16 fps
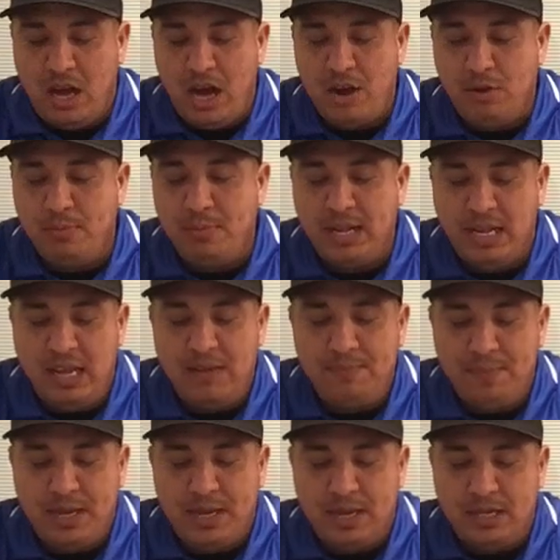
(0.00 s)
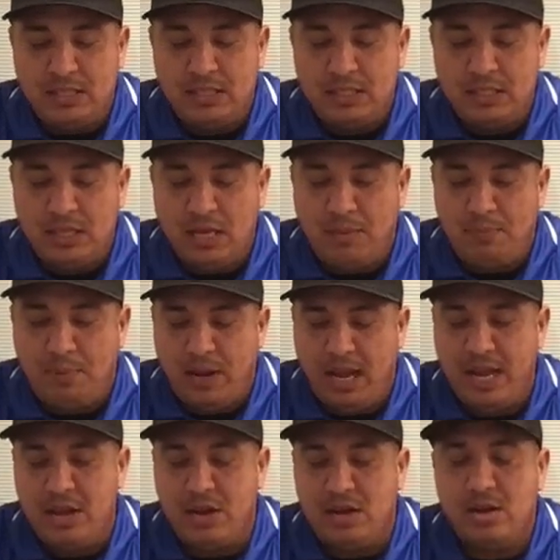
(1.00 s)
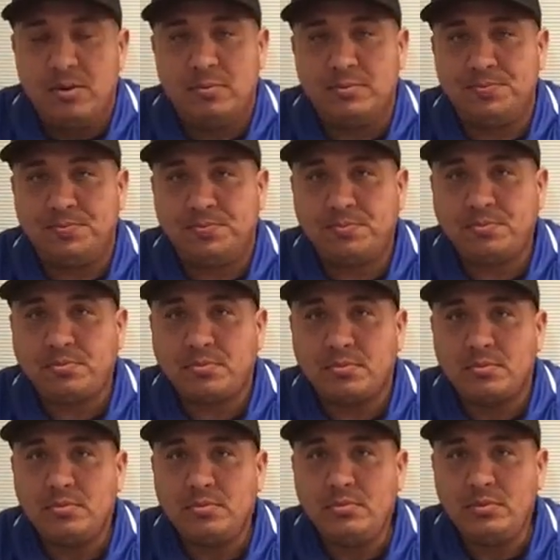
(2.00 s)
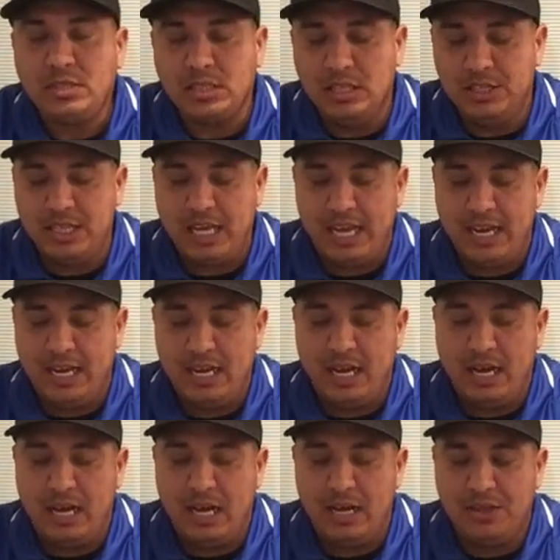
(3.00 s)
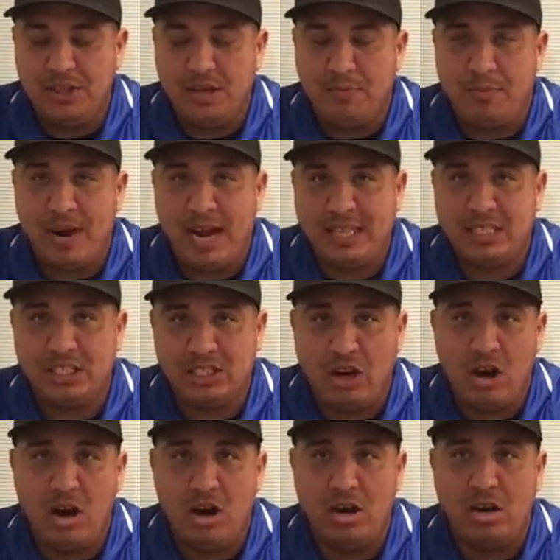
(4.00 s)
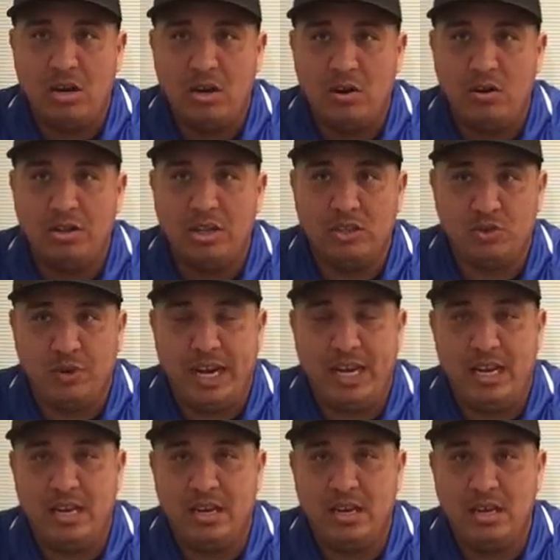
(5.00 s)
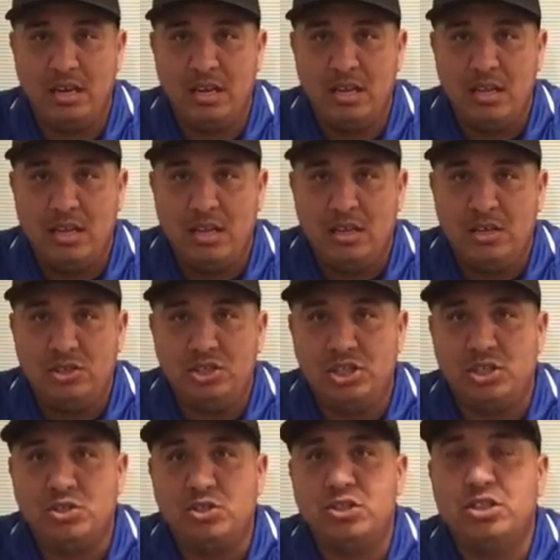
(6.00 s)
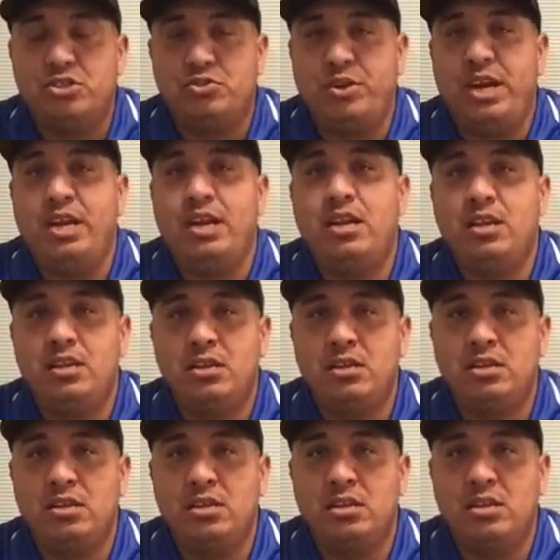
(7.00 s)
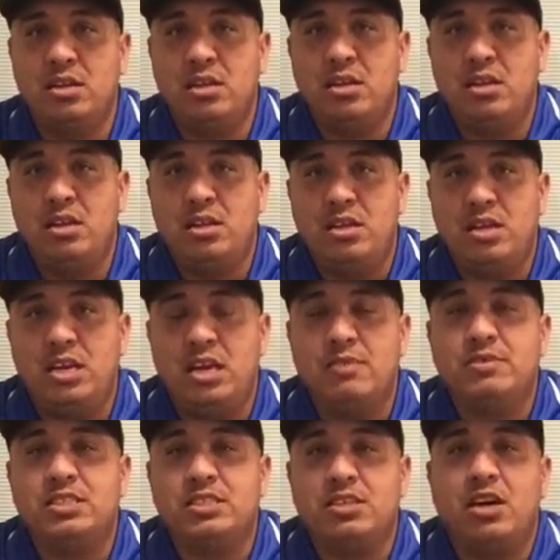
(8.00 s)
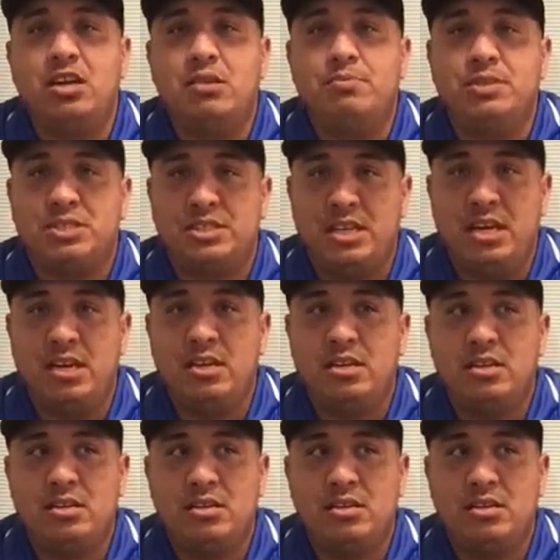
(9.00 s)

I don't believe because a player that practice hard on the training, just on the training, he gives his 100%.